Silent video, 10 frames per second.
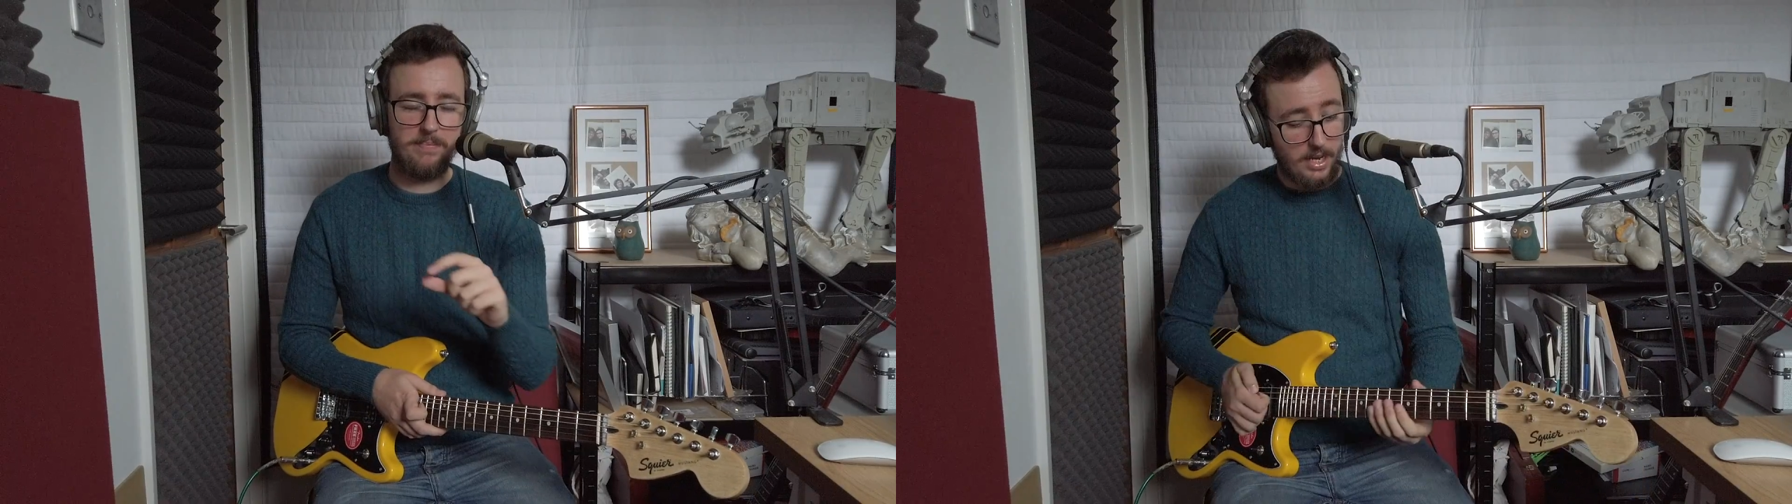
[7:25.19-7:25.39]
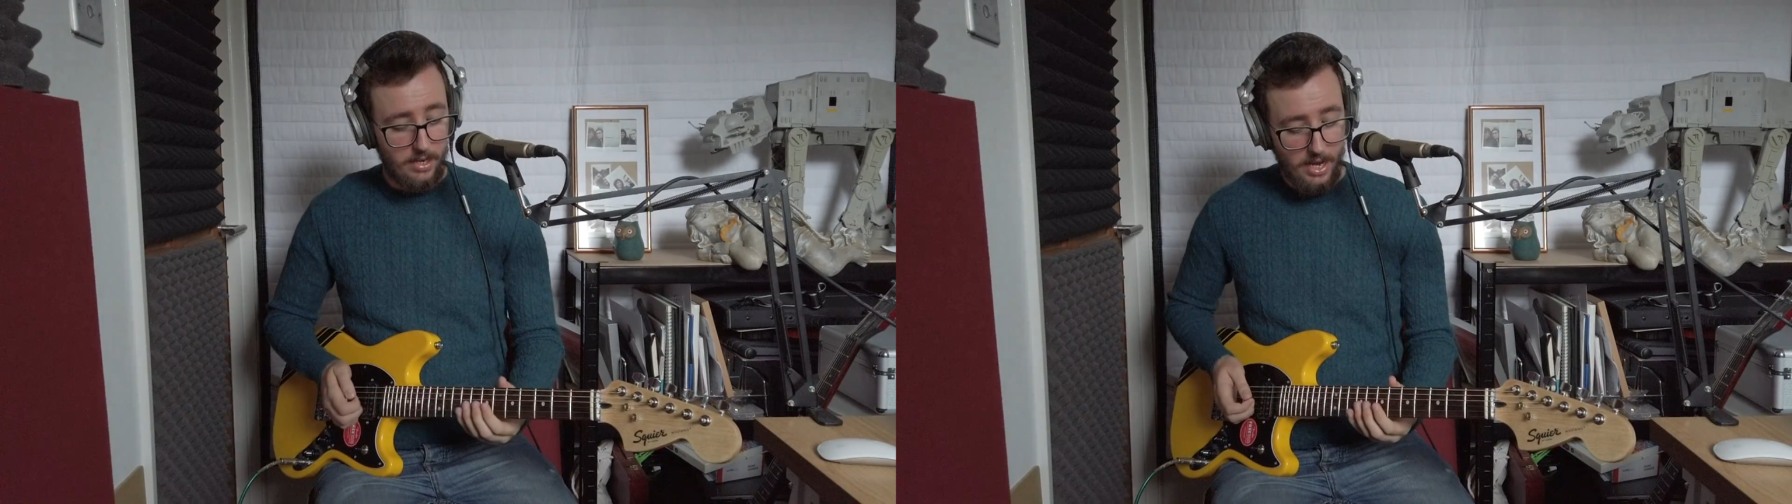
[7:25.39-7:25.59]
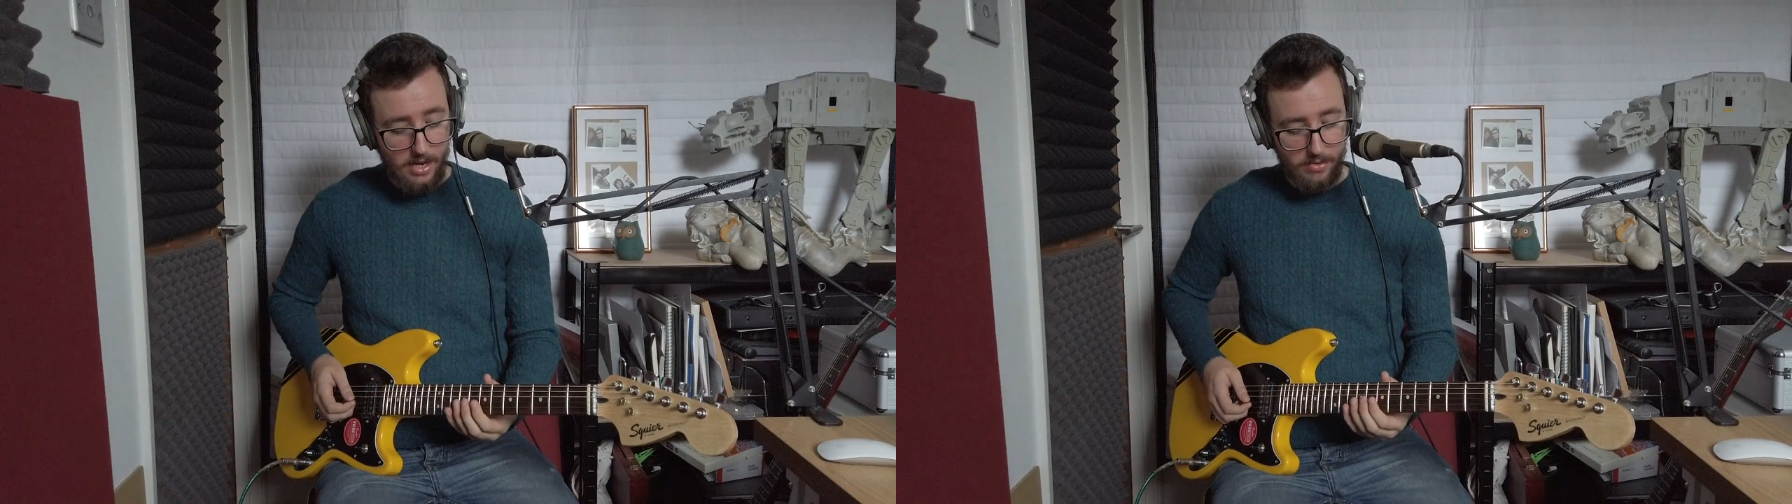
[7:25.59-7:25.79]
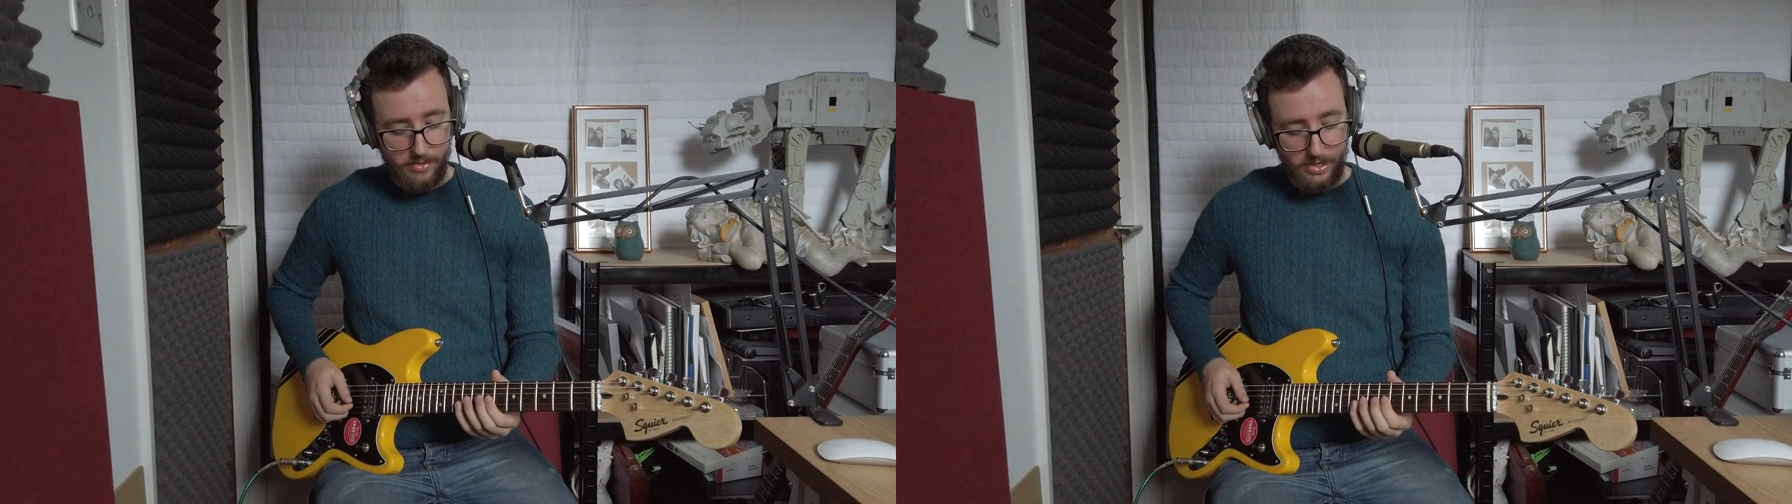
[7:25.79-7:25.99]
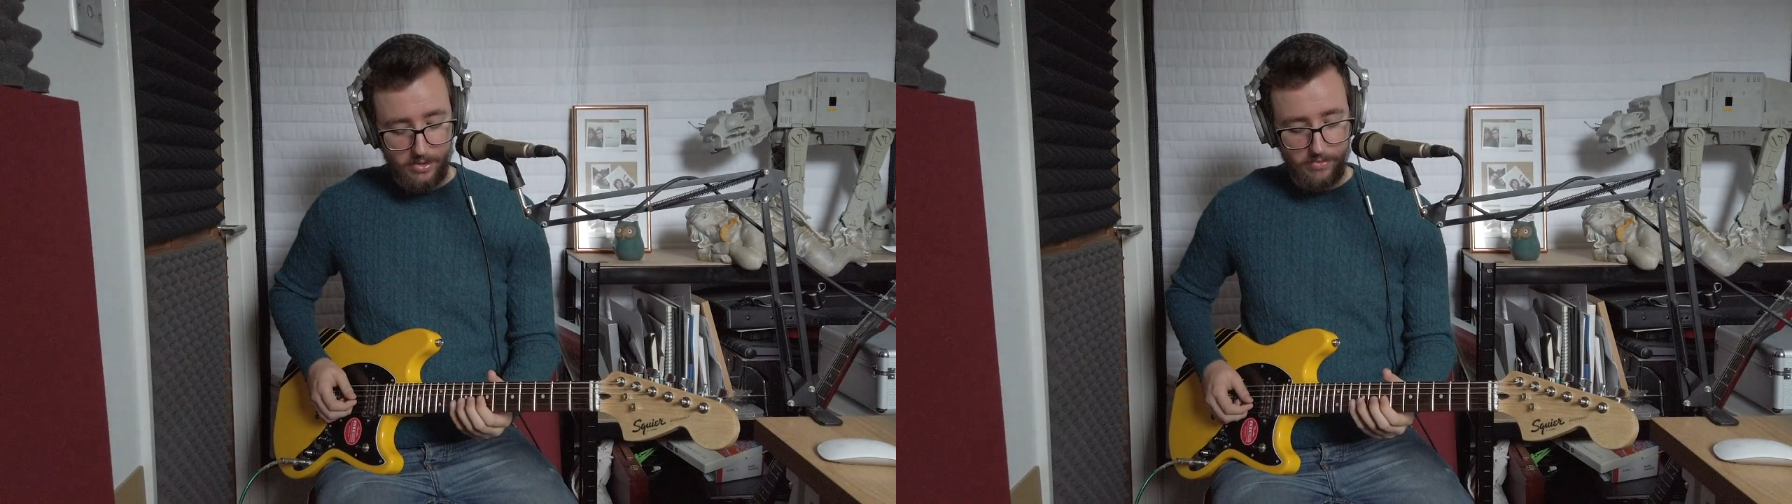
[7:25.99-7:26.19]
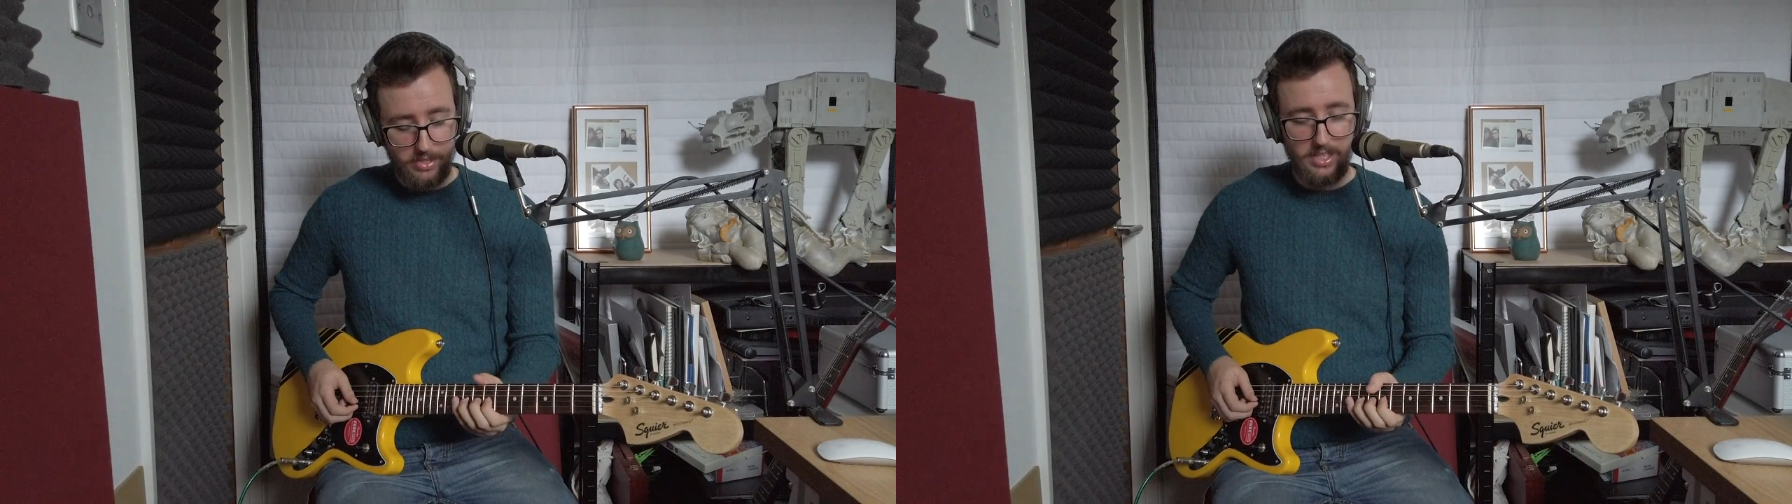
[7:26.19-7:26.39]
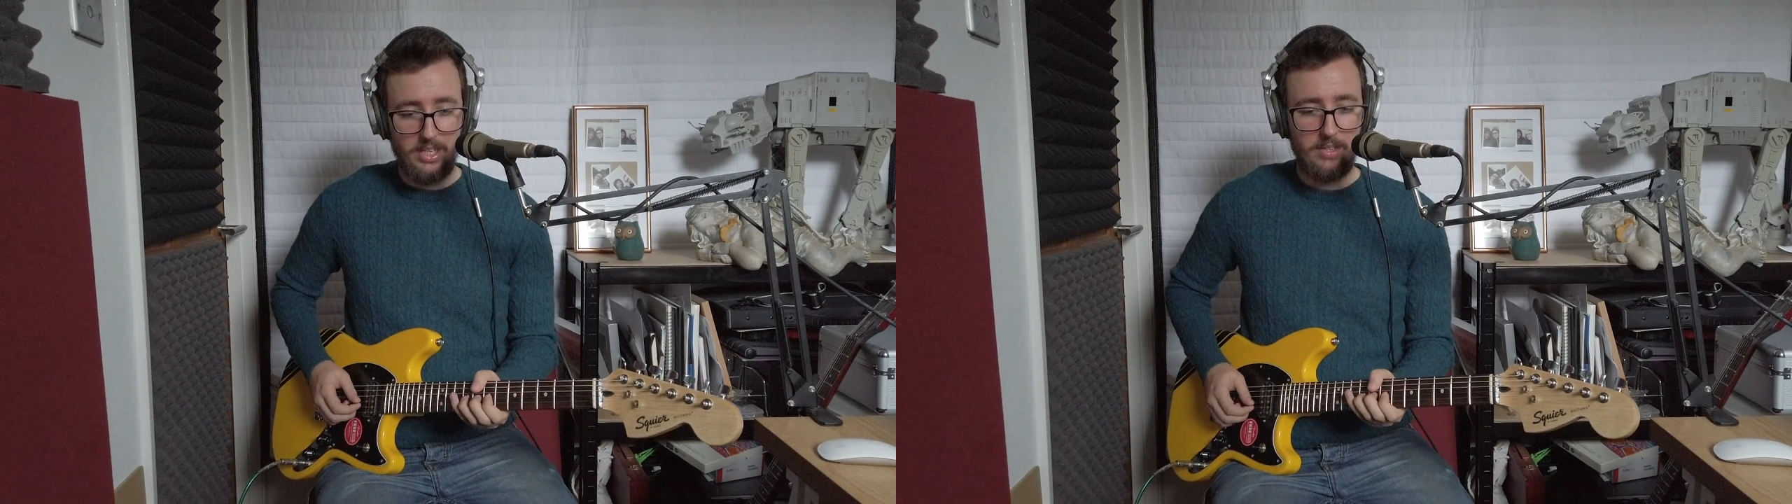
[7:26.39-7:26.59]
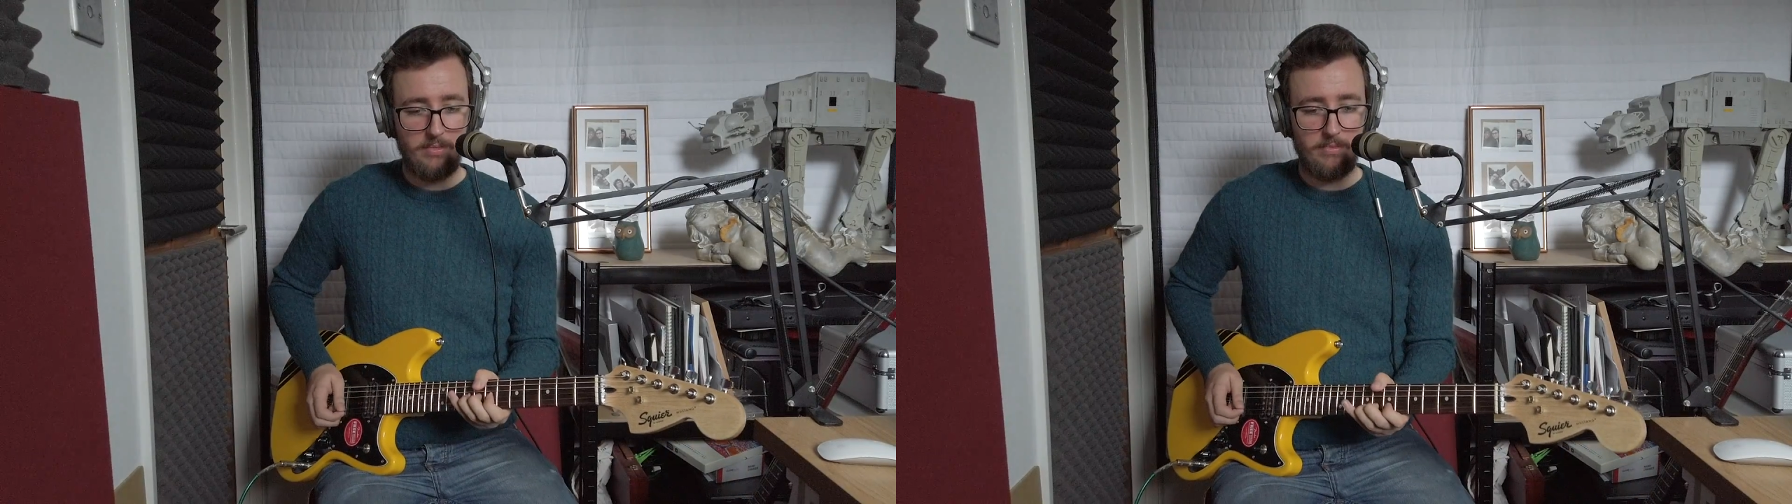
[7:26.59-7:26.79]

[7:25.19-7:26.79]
And now you don't really